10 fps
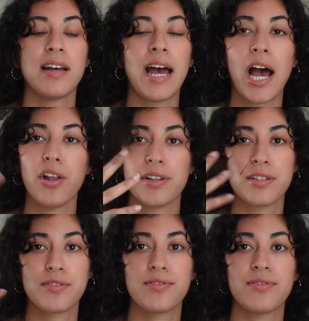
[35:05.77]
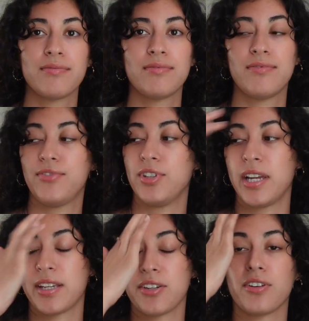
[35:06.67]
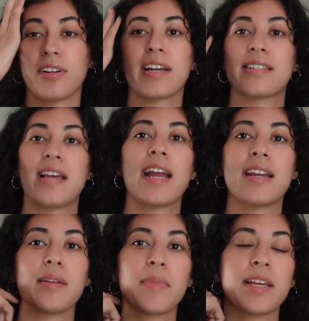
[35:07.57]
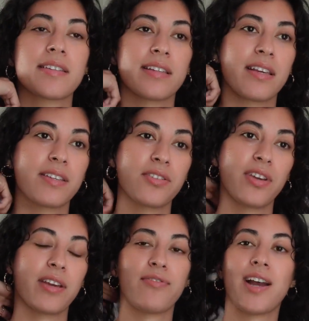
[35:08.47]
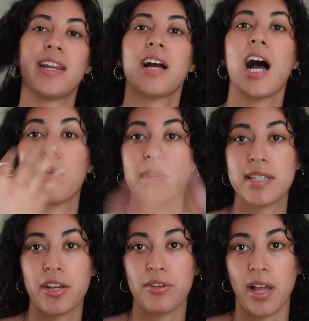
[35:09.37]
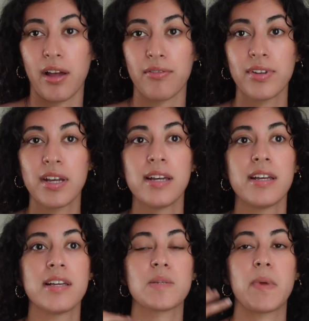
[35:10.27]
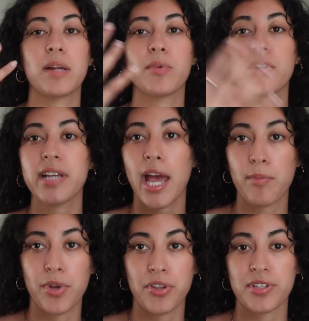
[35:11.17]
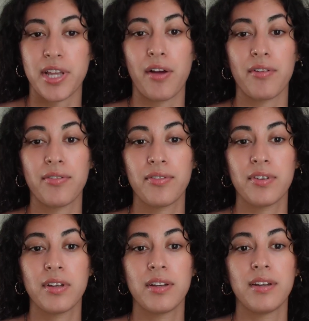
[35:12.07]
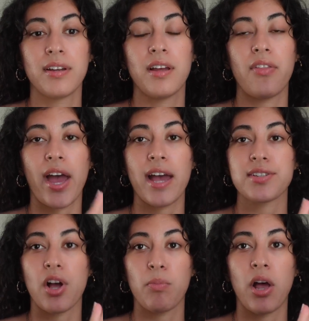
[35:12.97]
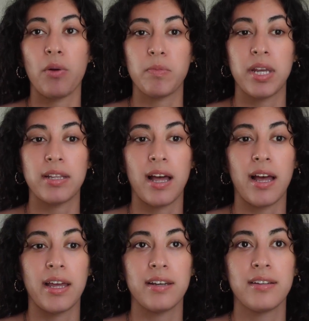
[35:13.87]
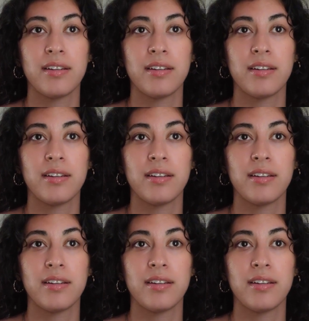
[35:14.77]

outlets for like your anxiety basically. So like finding hobbies that you love, spending more time with yourself, that has all helped me a lot.